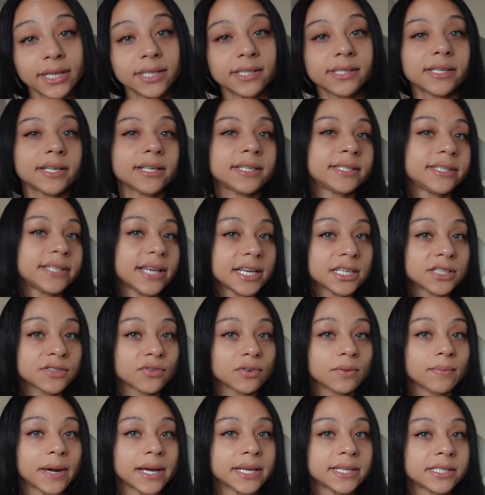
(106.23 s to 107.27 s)
success for
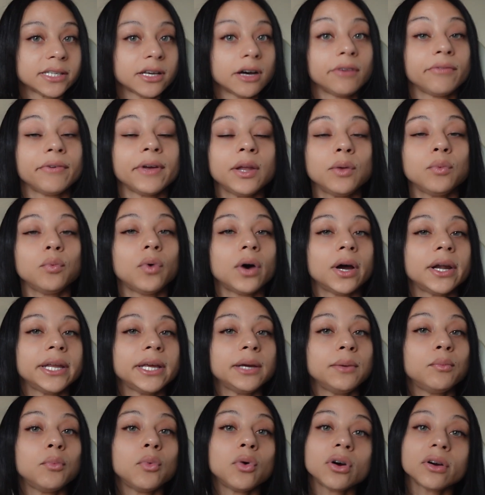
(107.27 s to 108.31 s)
myself and
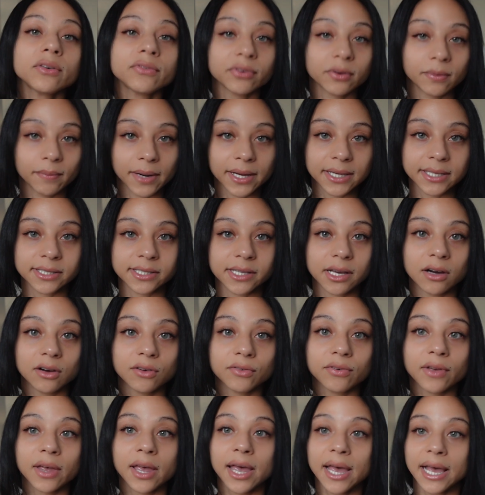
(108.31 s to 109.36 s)
wanting more for myself,